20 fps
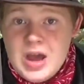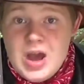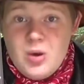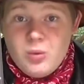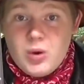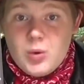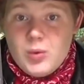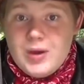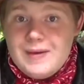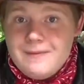
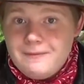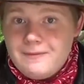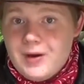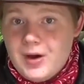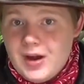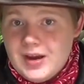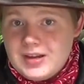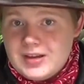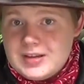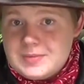where we
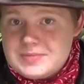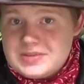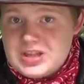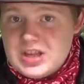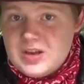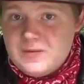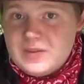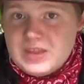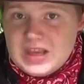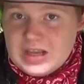find and
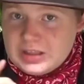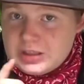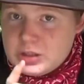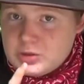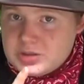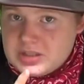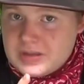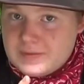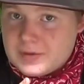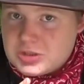observe the
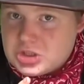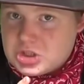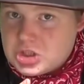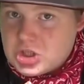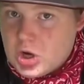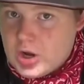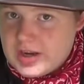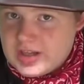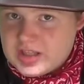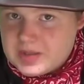elusive and
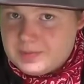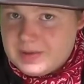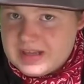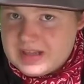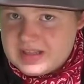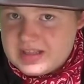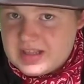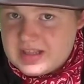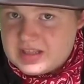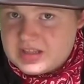shy
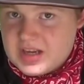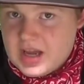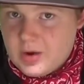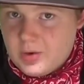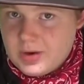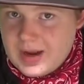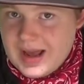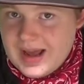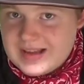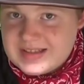species
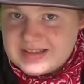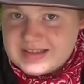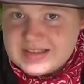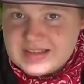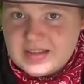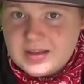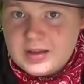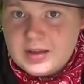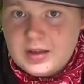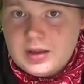known as
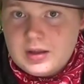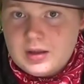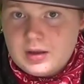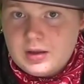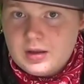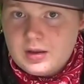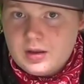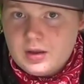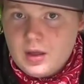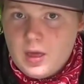
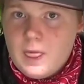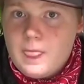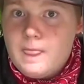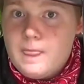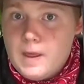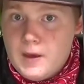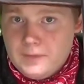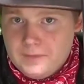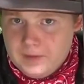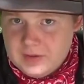
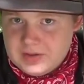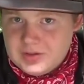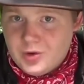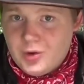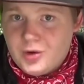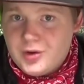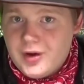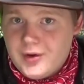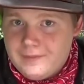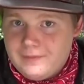the
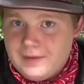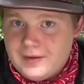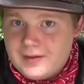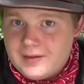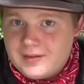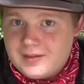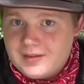photographer.